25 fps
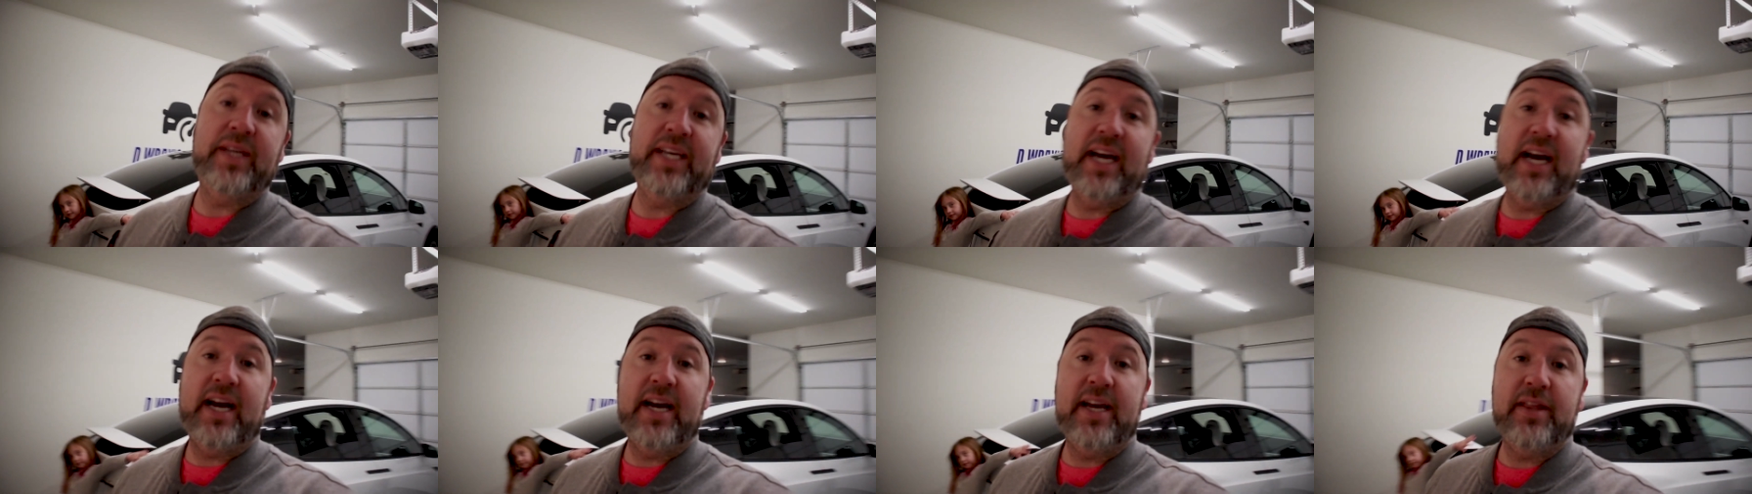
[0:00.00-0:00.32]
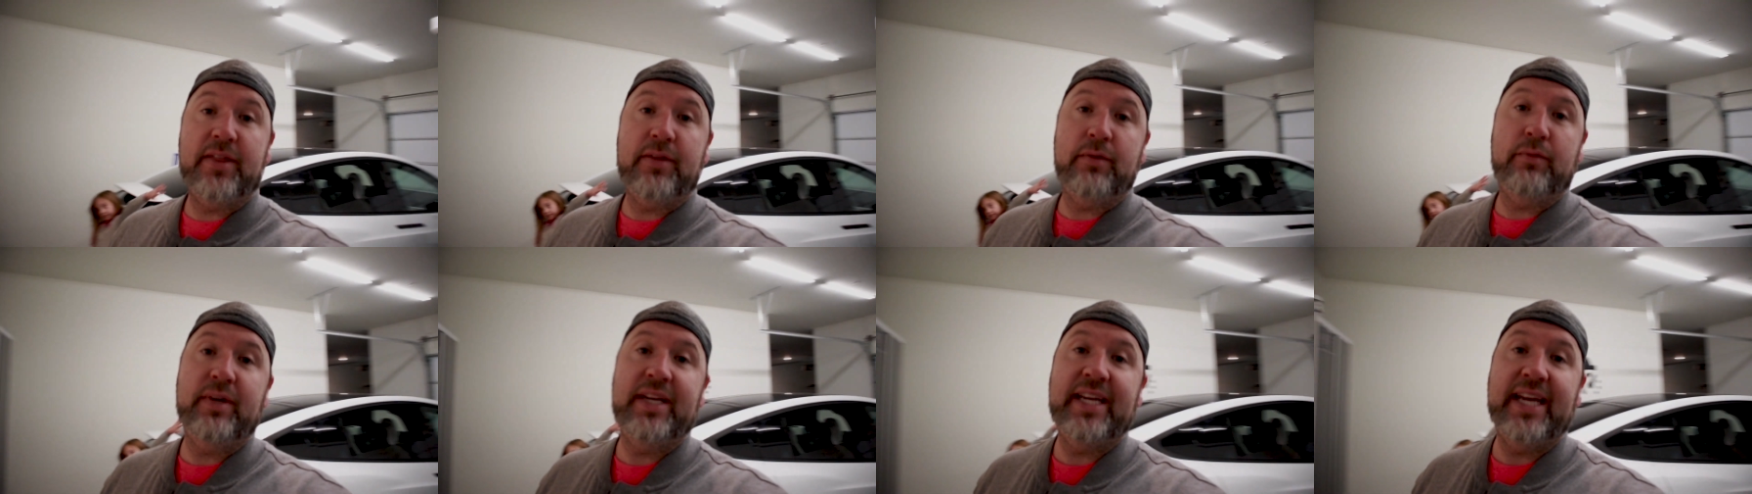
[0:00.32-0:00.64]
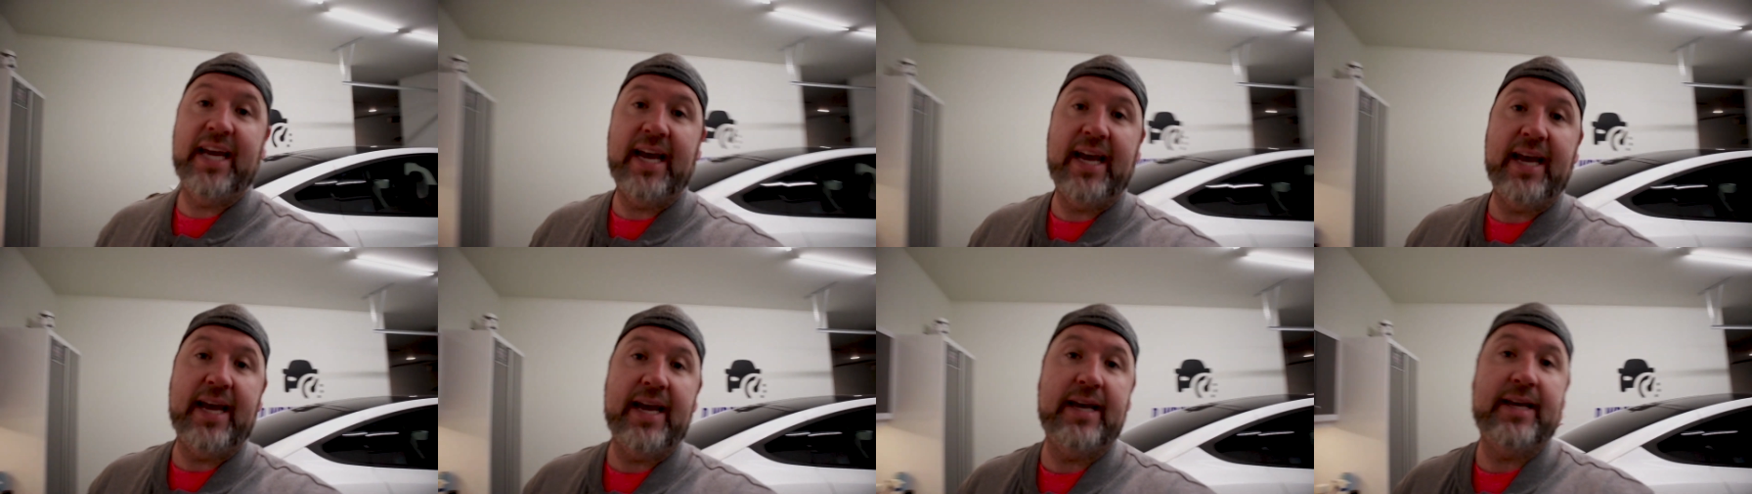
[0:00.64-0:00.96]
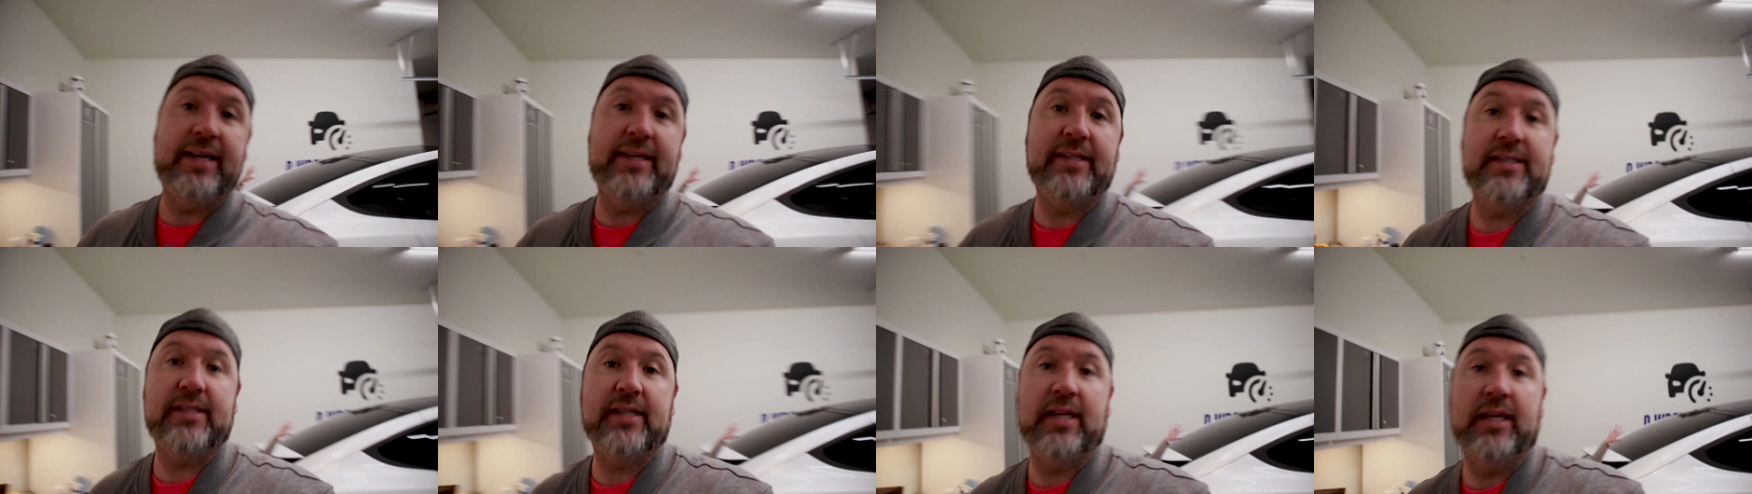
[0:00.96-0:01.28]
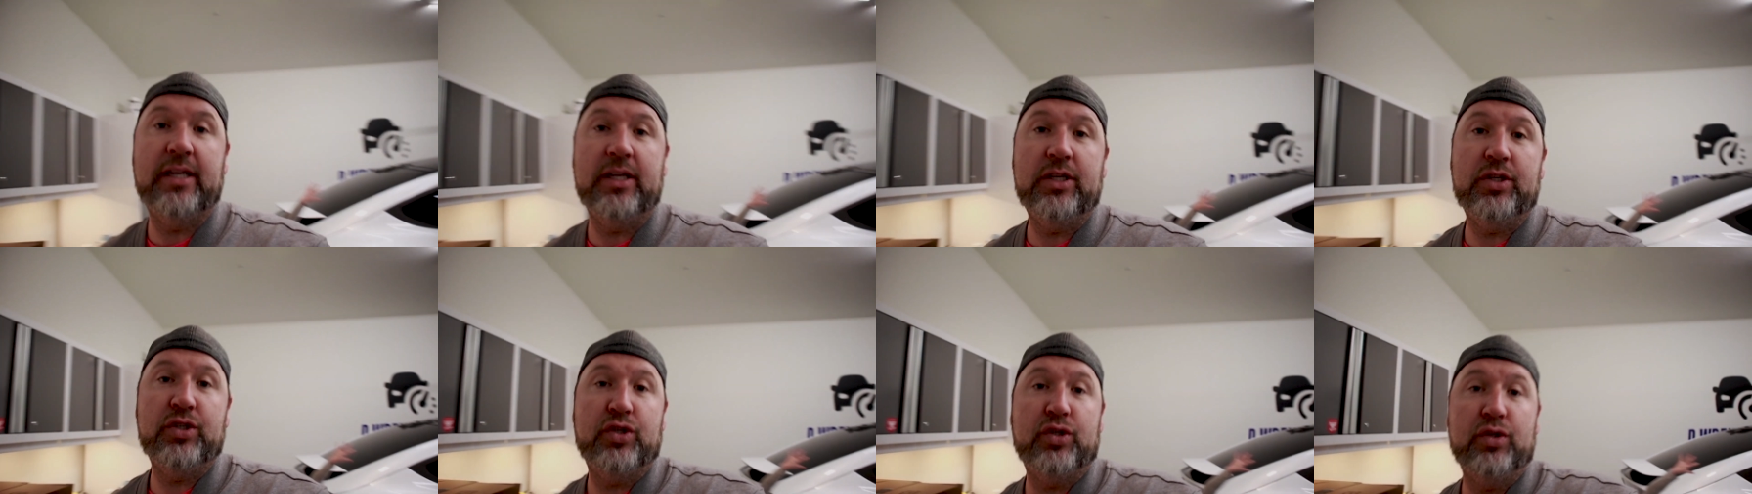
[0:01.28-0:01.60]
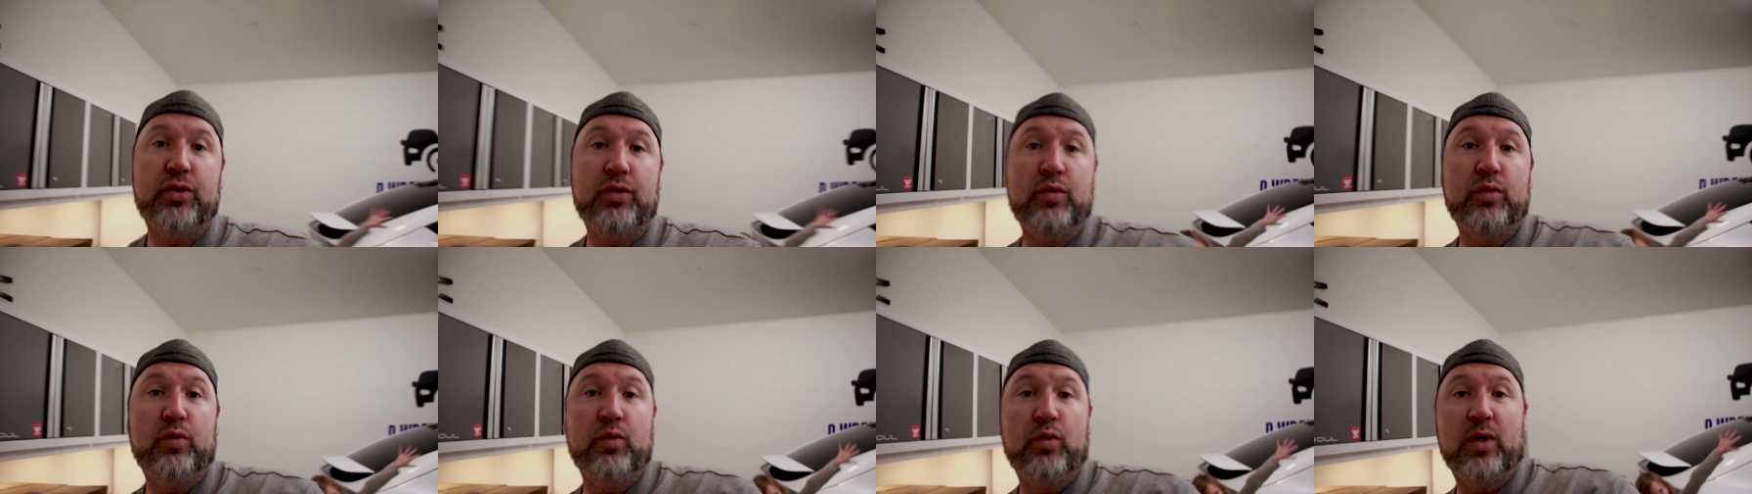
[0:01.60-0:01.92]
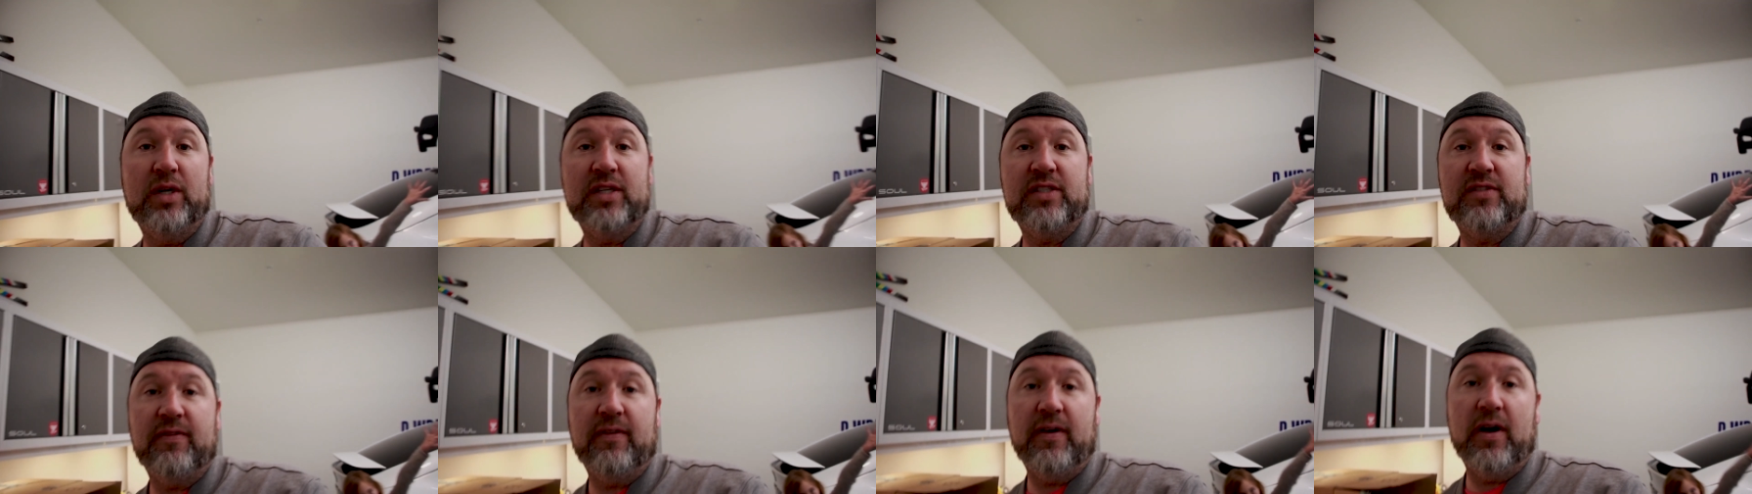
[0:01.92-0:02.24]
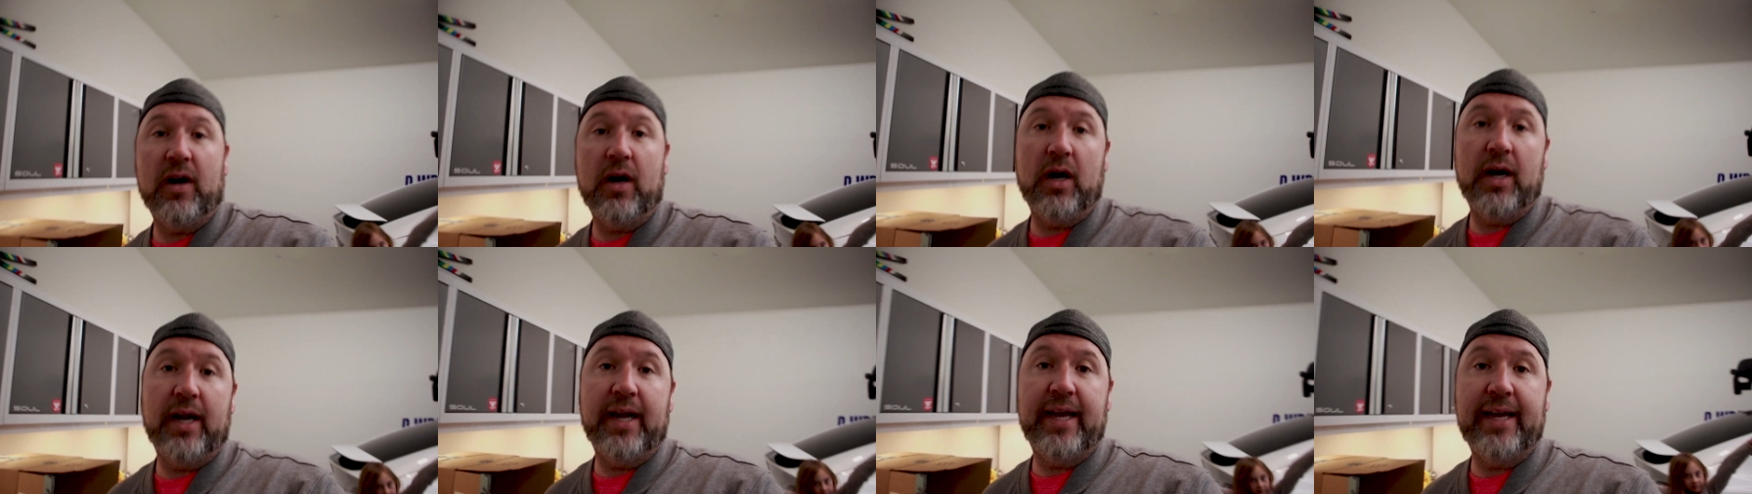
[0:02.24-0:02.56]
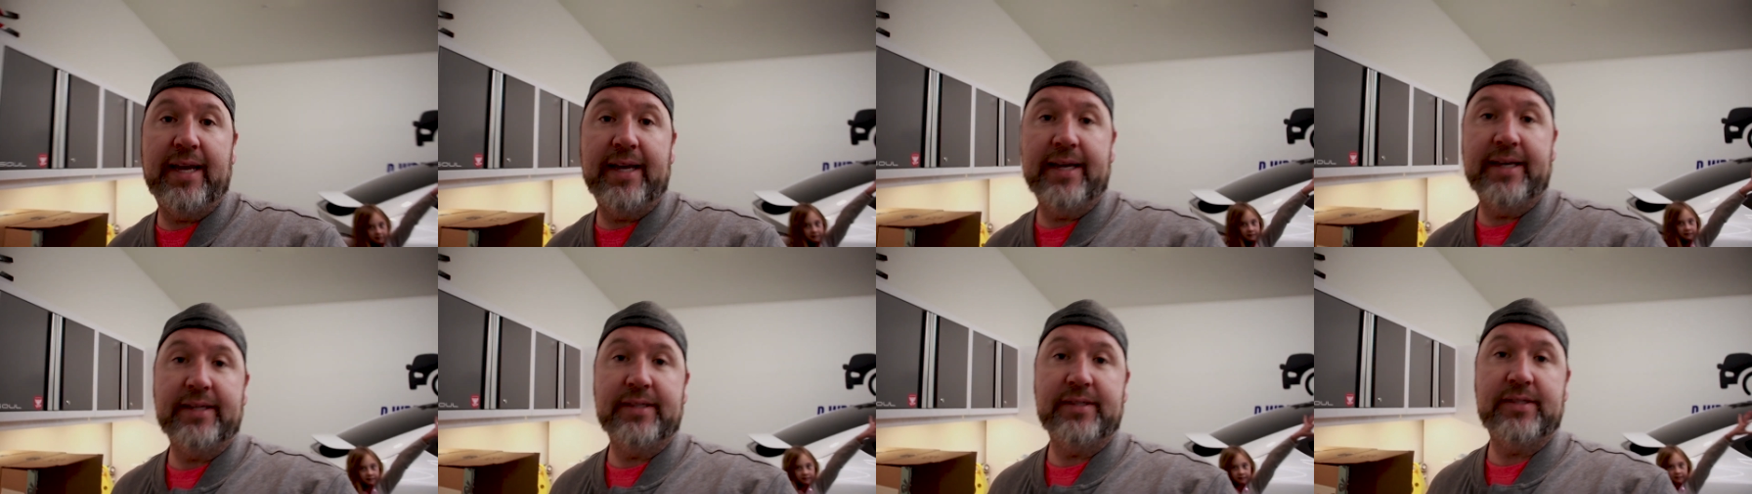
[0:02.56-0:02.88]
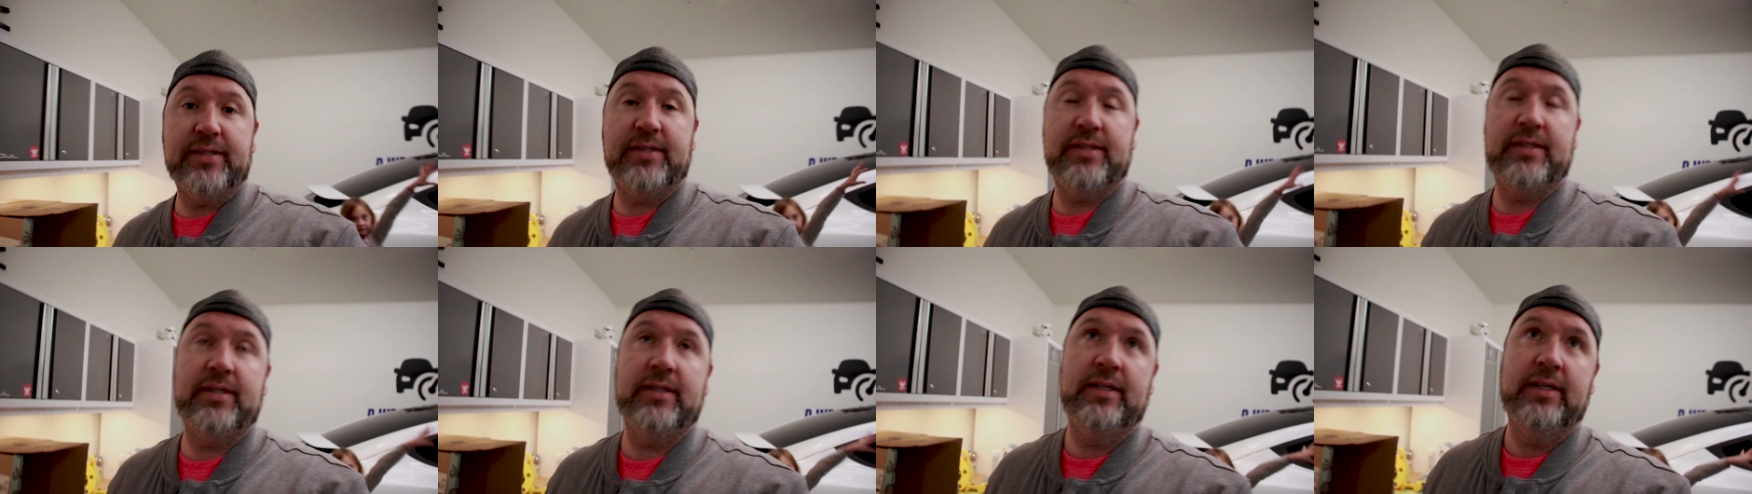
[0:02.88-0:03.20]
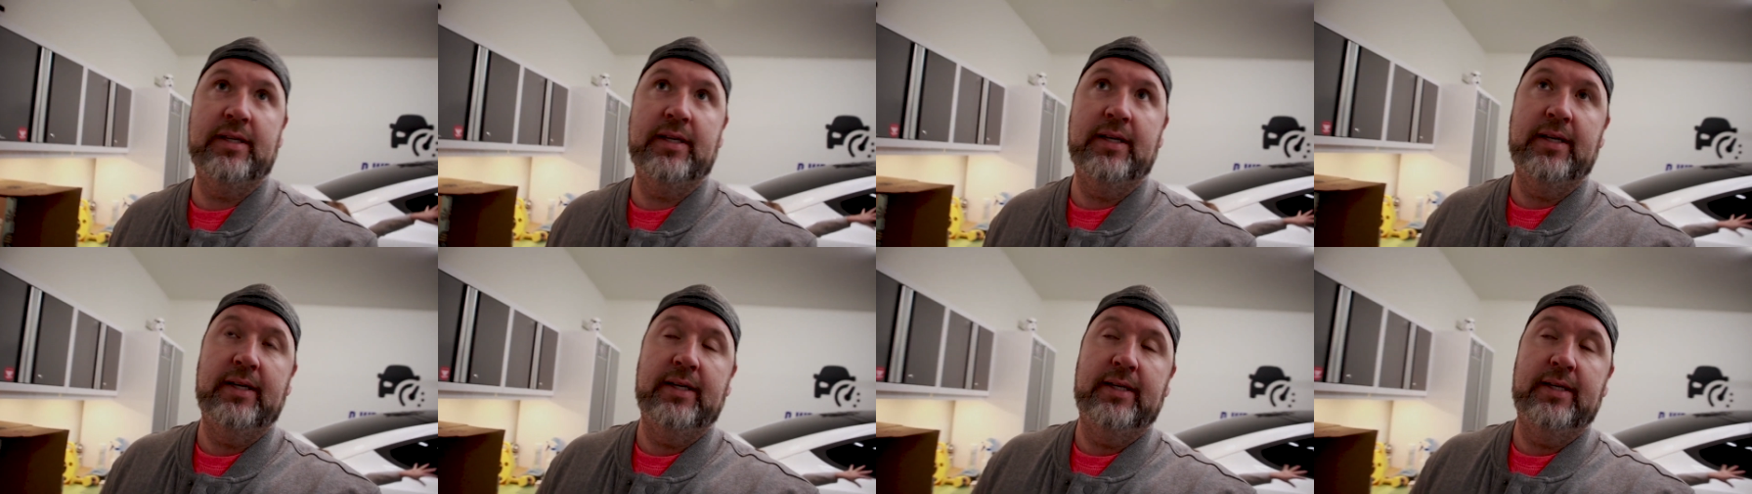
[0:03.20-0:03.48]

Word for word: The i three has an issue as far as